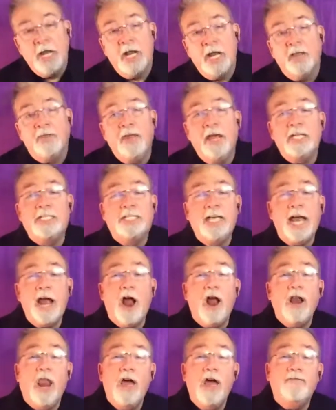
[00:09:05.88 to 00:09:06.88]
They say
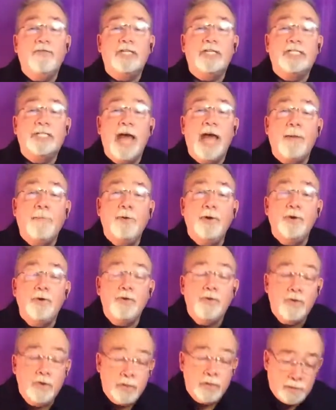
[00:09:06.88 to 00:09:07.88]
our love is
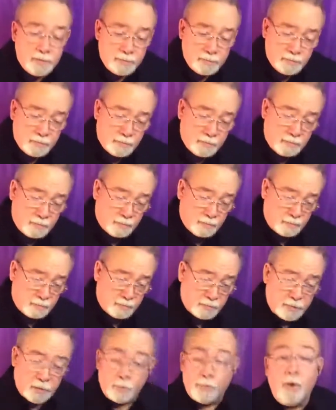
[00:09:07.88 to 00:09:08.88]
taboo.
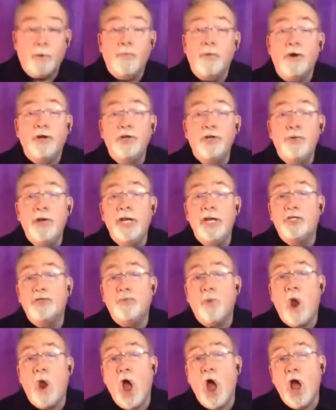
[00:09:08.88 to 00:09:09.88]
We're doing is
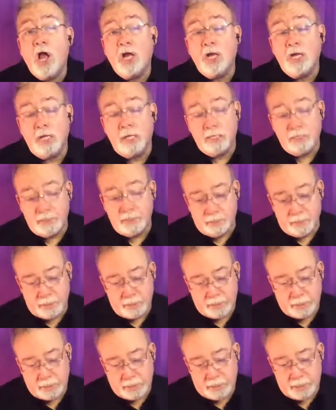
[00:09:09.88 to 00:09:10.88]
wrong.
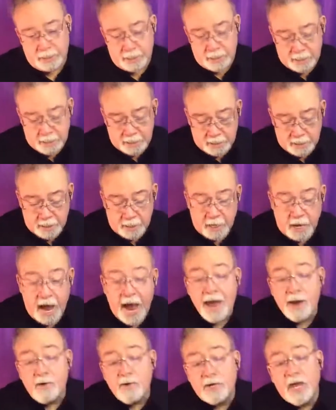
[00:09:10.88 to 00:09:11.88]

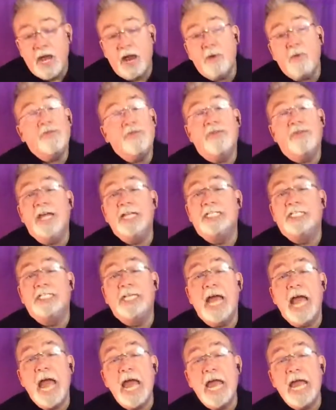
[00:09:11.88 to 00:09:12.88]
I don't care what they
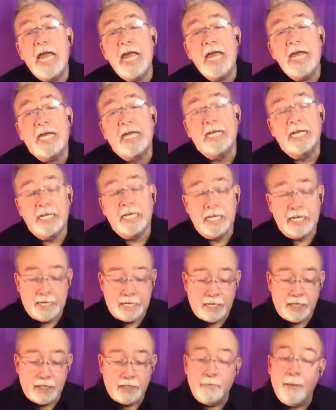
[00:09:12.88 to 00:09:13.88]
say,
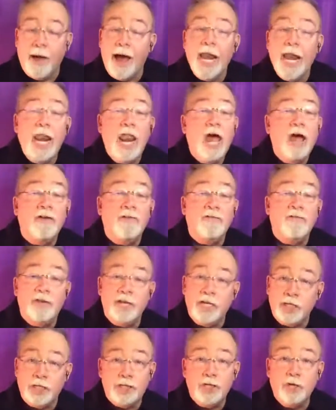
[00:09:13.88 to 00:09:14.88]
because my love
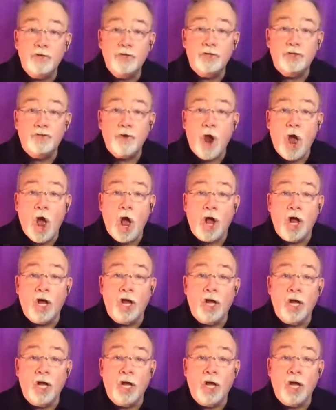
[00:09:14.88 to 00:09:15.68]
is so strong.